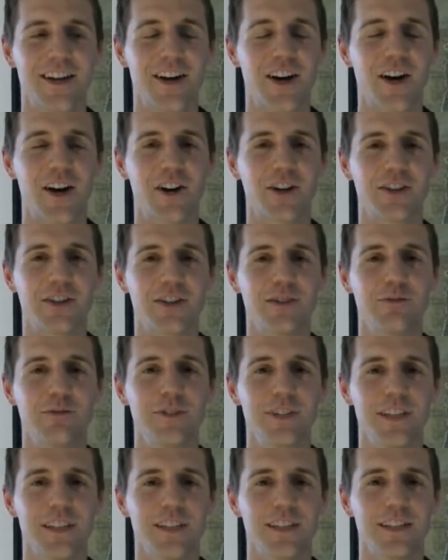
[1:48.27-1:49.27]
all you
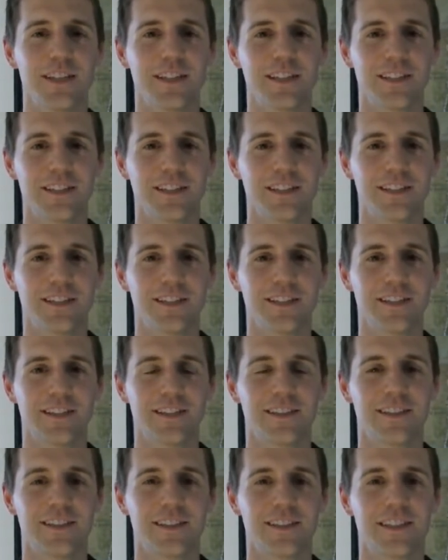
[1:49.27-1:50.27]
need
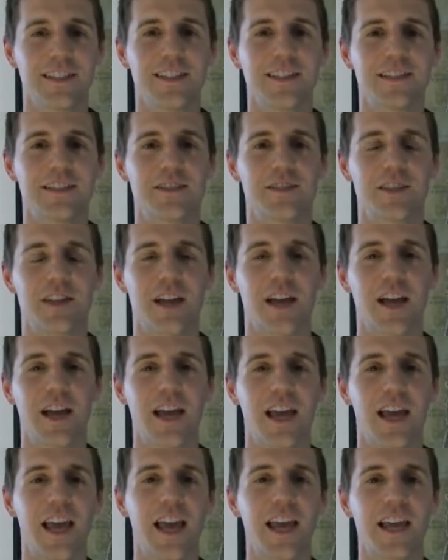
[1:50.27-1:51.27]
is
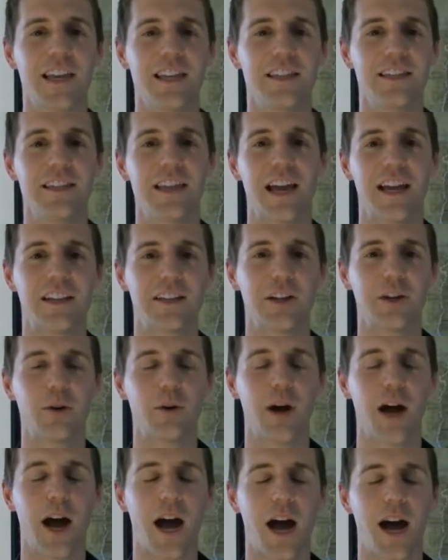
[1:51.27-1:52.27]
a
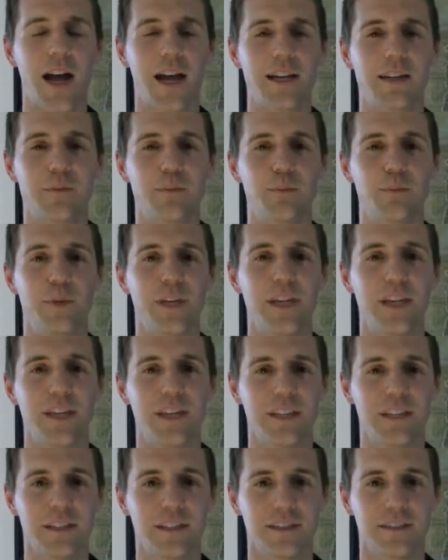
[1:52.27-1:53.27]
yellow-eyed
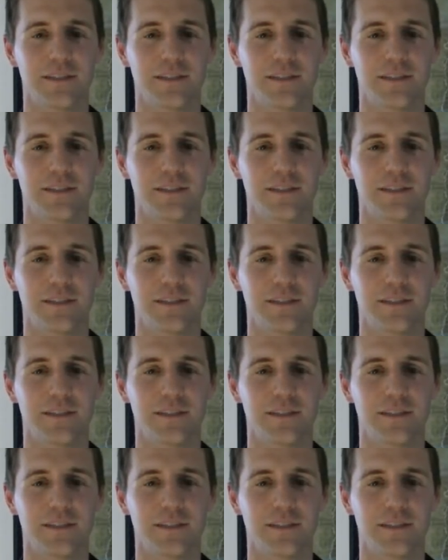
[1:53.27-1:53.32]
bean.